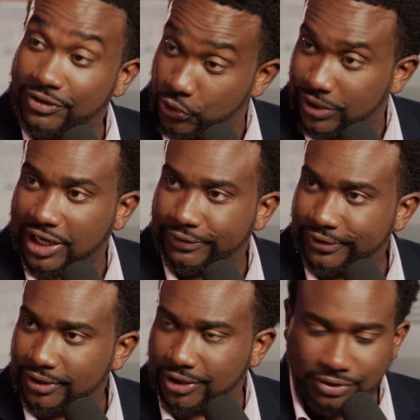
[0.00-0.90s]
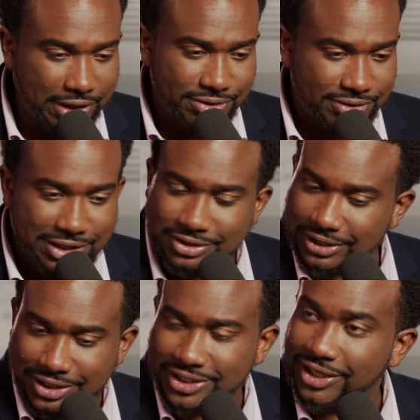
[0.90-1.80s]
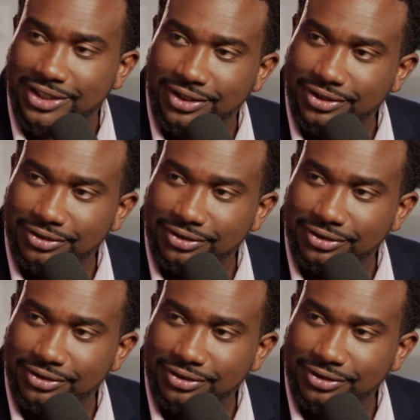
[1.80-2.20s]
everyone laugh. You know that's that's that's the intent.